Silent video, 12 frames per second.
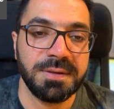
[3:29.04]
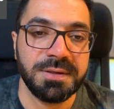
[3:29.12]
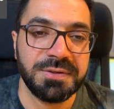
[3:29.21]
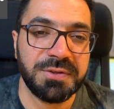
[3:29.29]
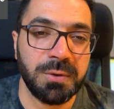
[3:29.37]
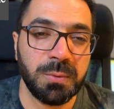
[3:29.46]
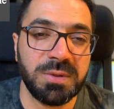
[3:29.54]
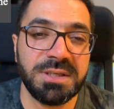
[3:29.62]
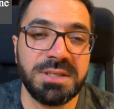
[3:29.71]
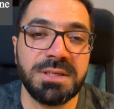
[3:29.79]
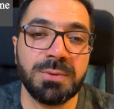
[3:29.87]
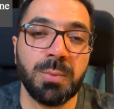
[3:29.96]
So
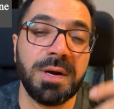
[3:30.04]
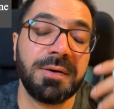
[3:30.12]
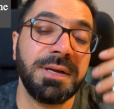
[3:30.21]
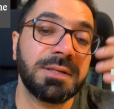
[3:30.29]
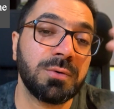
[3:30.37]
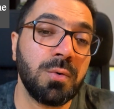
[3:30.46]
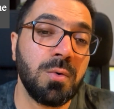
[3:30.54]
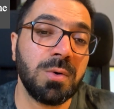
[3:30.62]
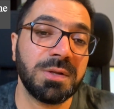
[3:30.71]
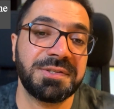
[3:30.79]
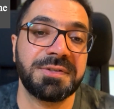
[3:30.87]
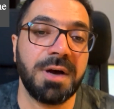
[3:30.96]
this is where it
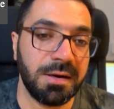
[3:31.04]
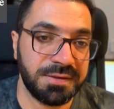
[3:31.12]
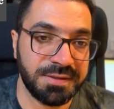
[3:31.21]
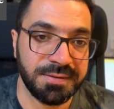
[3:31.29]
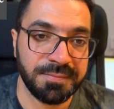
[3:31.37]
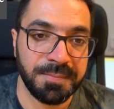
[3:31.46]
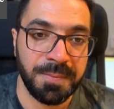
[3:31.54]
all starts.